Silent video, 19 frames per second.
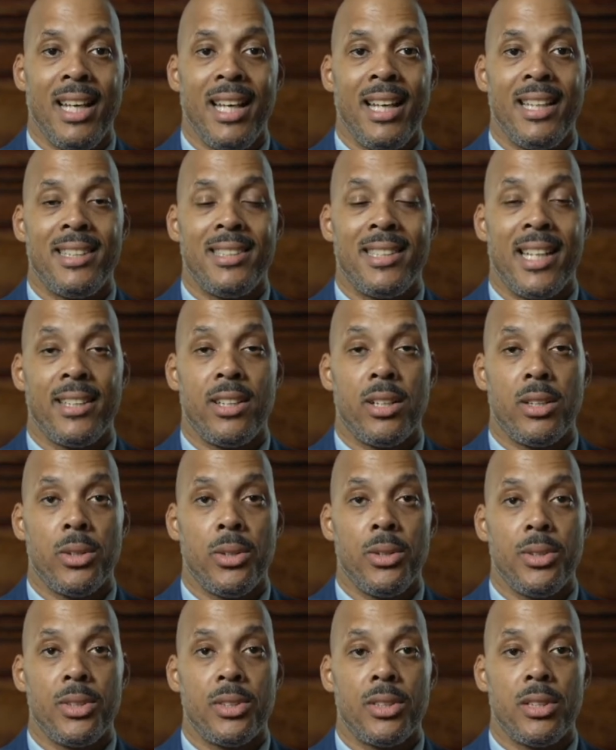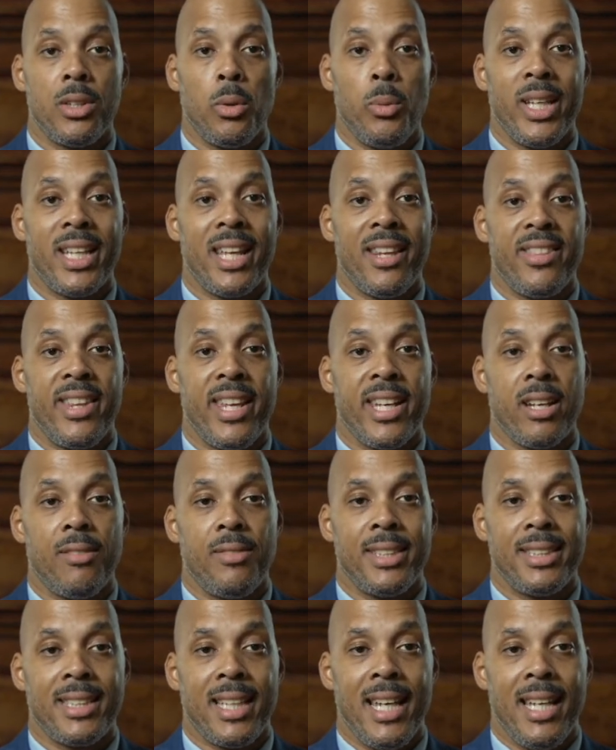signalers that we can think of
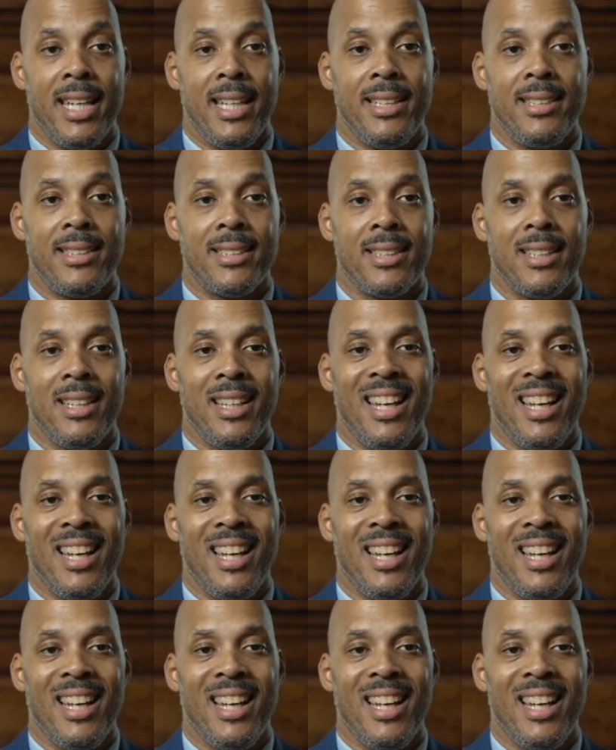as keys,